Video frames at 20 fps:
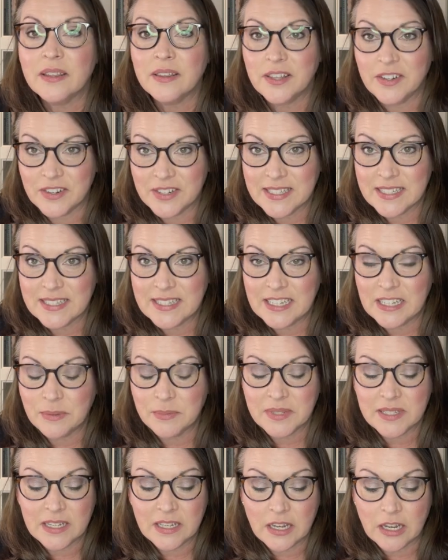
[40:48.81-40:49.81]
There is a
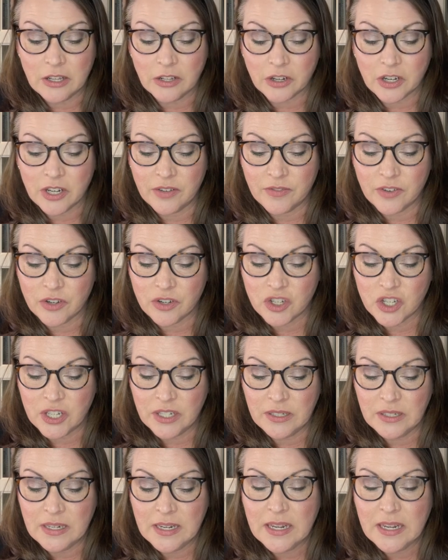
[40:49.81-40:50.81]
DMC color conversion.